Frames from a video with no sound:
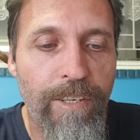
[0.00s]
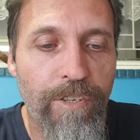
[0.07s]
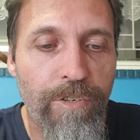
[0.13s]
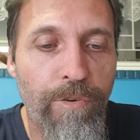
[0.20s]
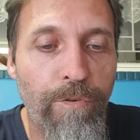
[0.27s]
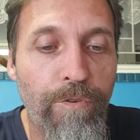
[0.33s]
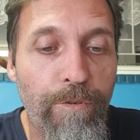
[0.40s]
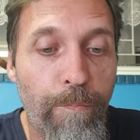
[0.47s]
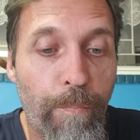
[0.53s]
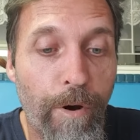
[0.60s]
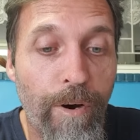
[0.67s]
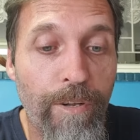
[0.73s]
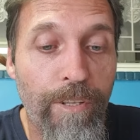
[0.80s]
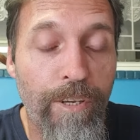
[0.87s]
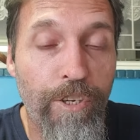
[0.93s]
the school's
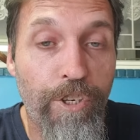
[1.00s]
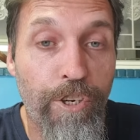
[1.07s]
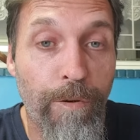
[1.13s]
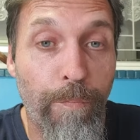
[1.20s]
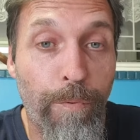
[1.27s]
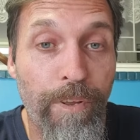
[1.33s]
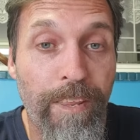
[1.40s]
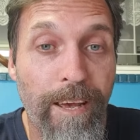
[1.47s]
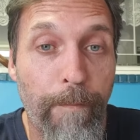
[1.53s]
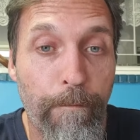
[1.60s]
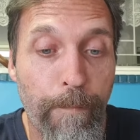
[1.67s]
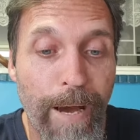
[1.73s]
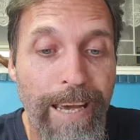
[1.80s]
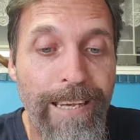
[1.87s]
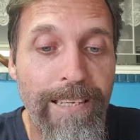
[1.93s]
partnership with
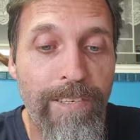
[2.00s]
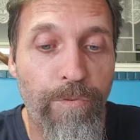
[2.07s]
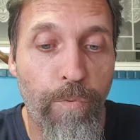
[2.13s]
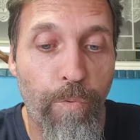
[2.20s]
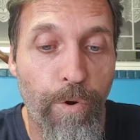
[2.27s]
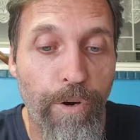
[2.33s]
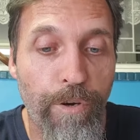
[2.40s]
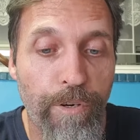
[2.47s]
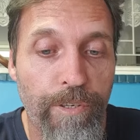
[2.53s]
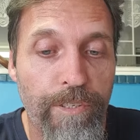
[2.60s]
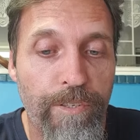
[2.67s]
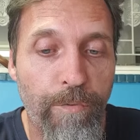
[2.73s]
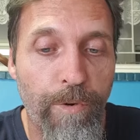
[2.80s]
Amazeworks,